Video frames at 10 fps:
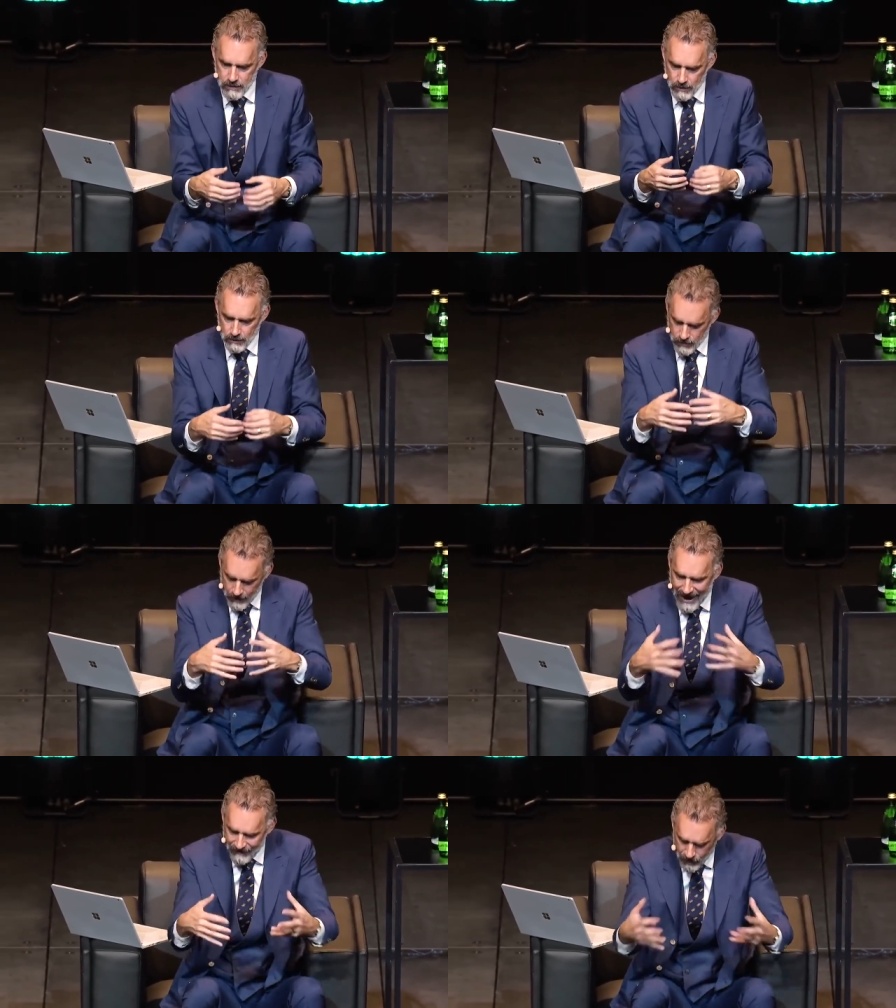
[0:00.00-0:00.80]
You go out and you
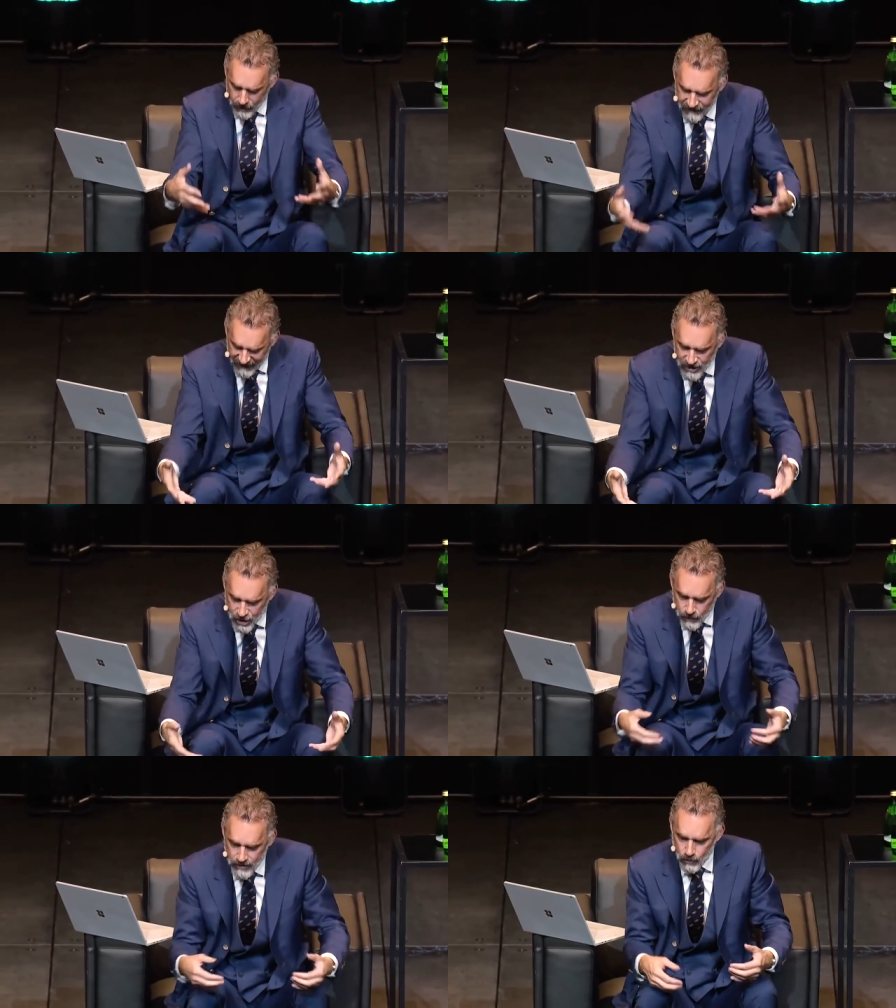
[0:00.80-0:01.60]
have your
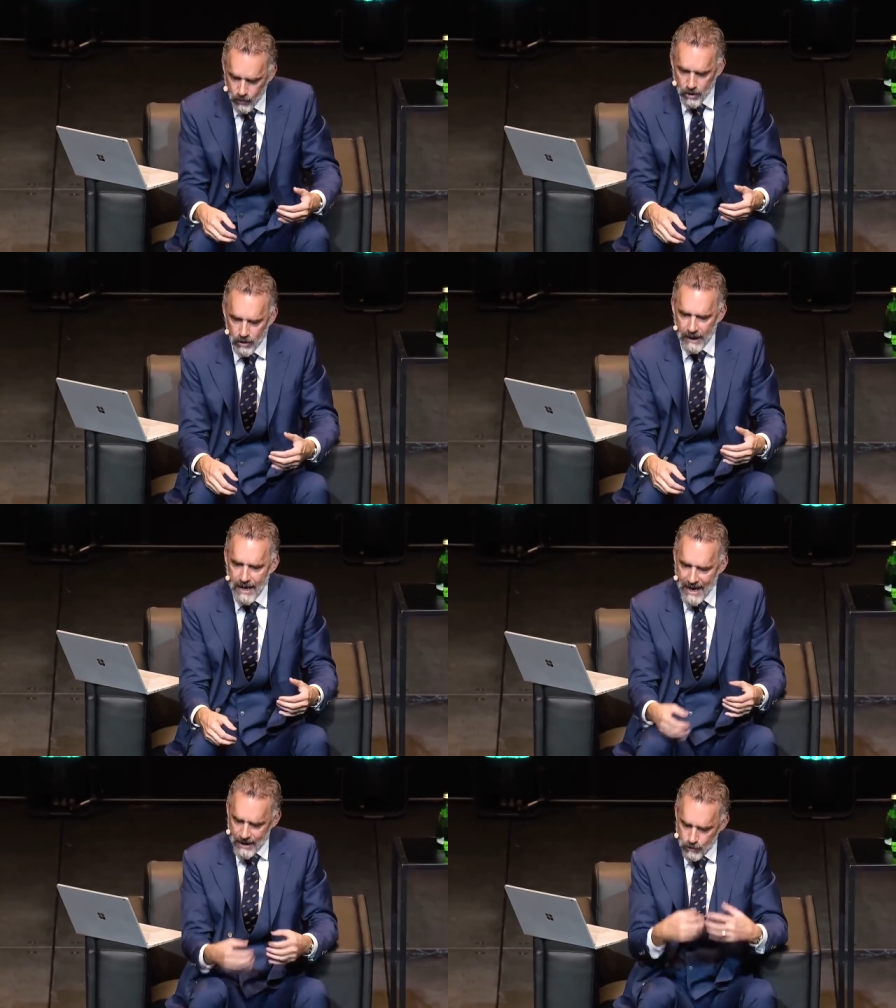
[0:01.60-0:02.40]
adventure in the world,
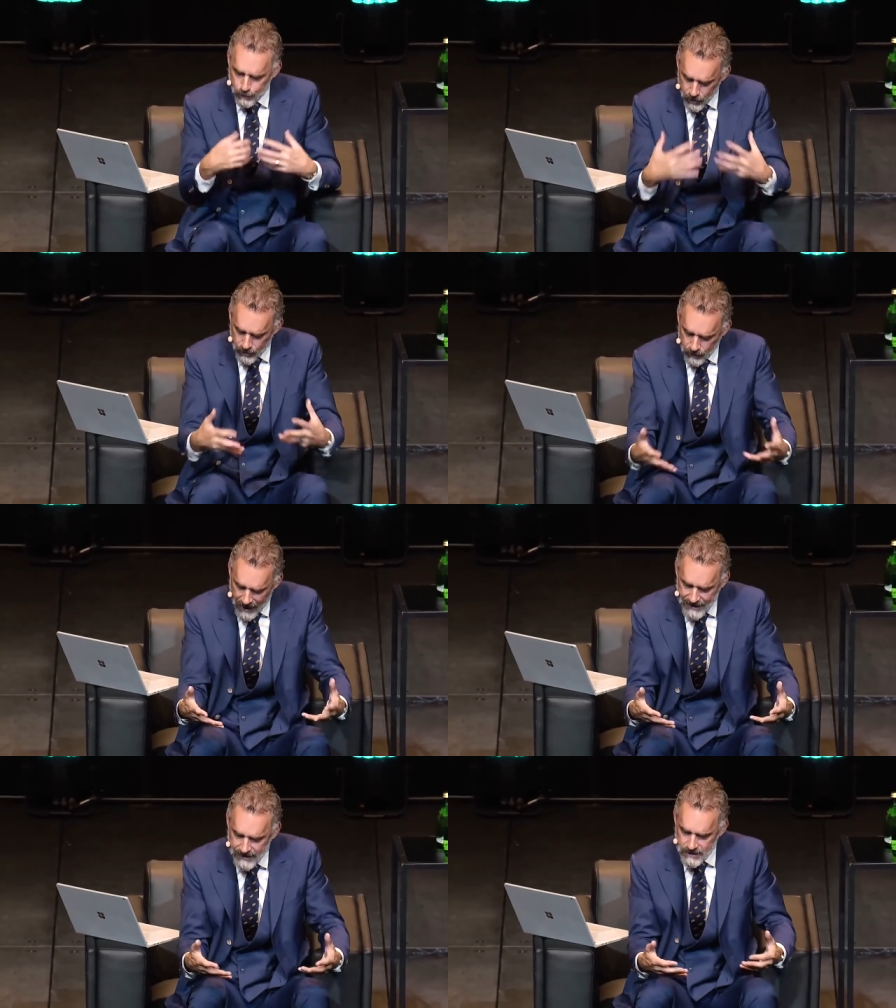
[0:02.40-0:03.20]
and you put your
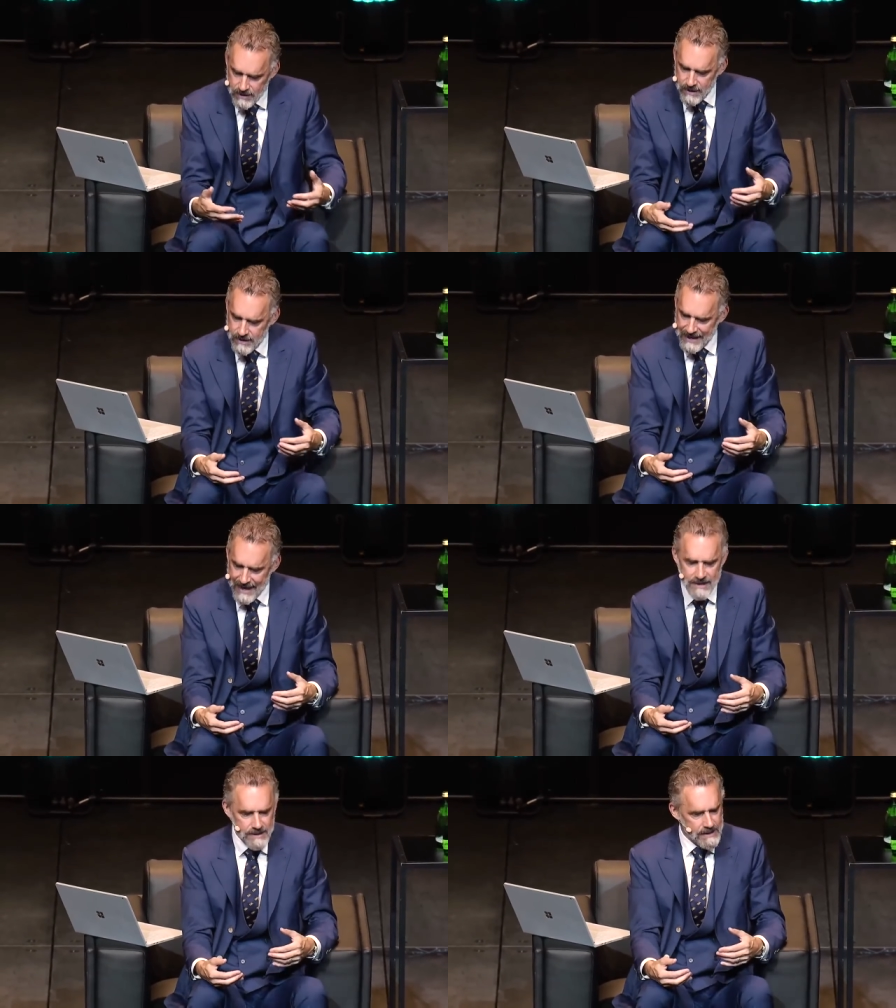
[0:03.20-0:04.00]
ideas to the
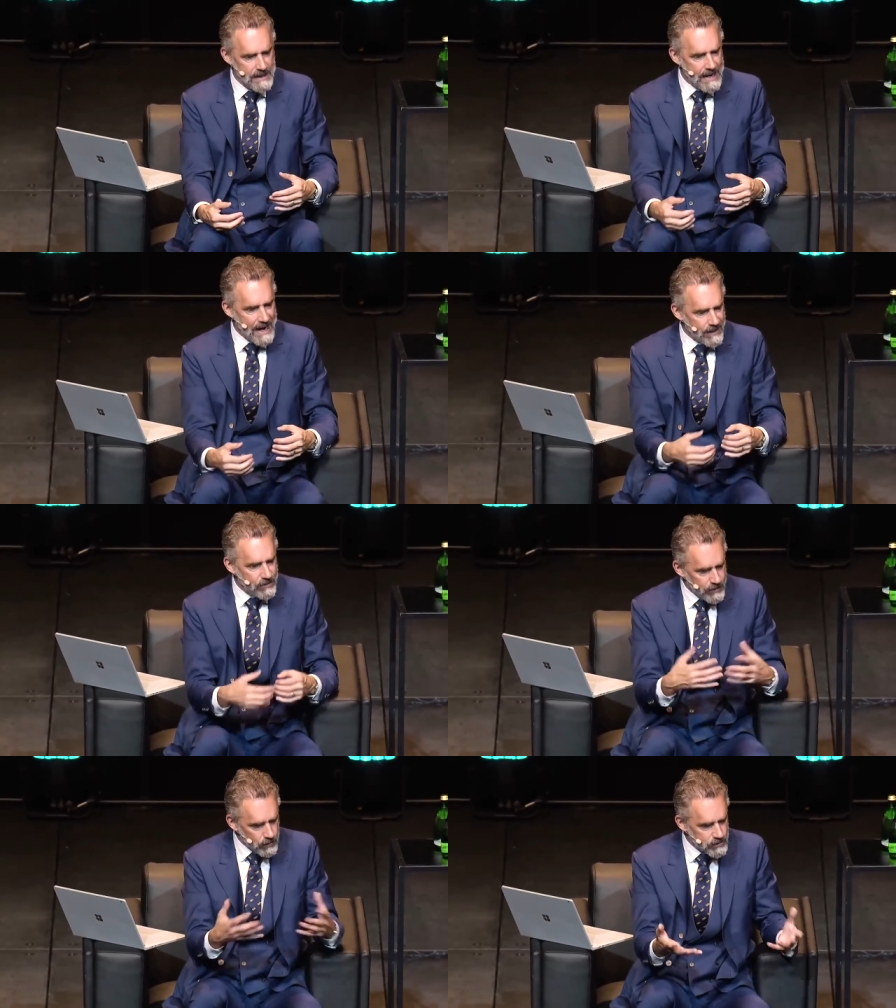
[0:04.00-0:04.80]
test,
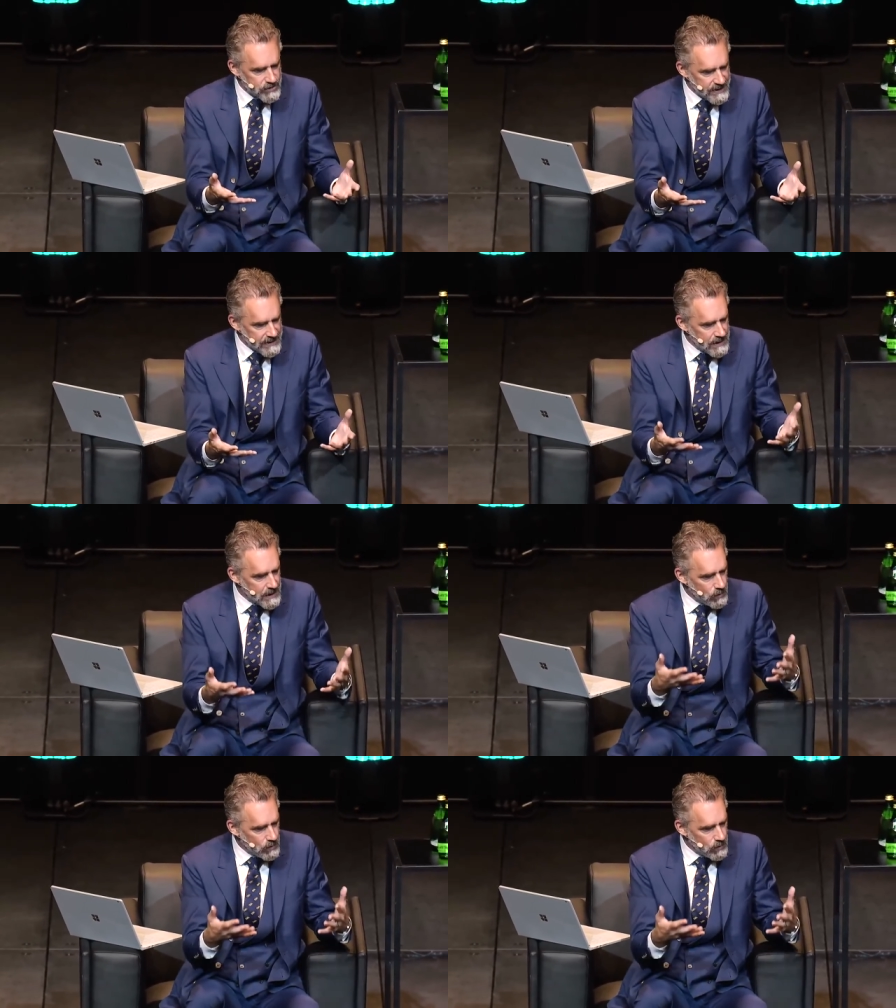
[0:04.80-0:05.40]
and those that